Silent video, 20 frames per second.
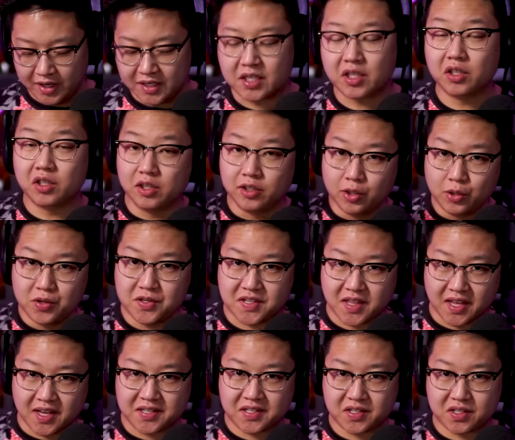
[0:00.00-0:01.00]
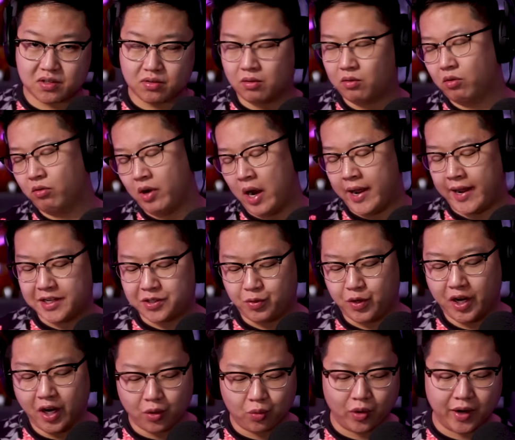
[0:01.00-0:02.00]
need to lose this. Or I guess
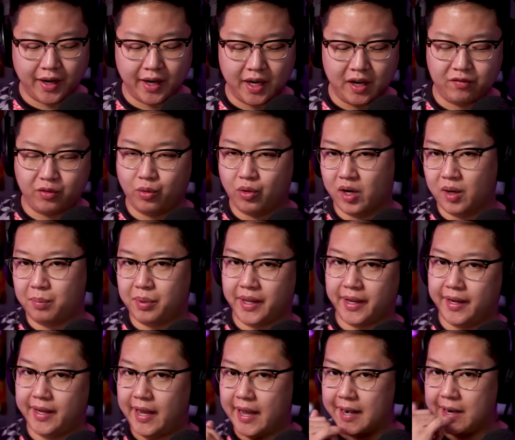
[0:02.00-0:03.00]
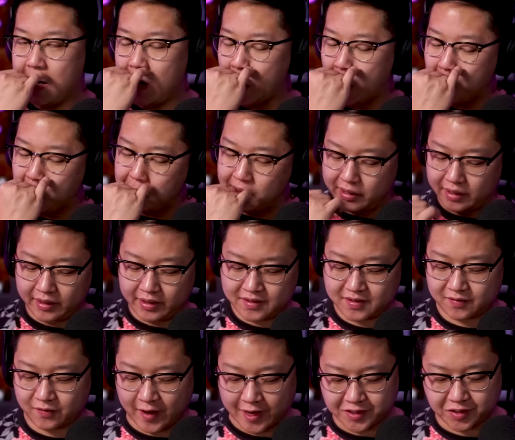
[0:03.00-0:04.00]
we could win it if we want to play again, but
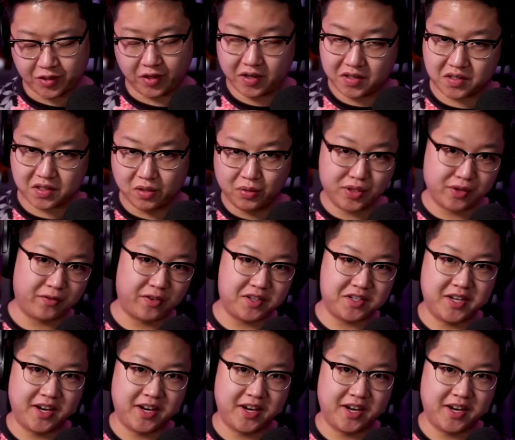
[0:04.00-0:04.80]
it's faster to just lose it for the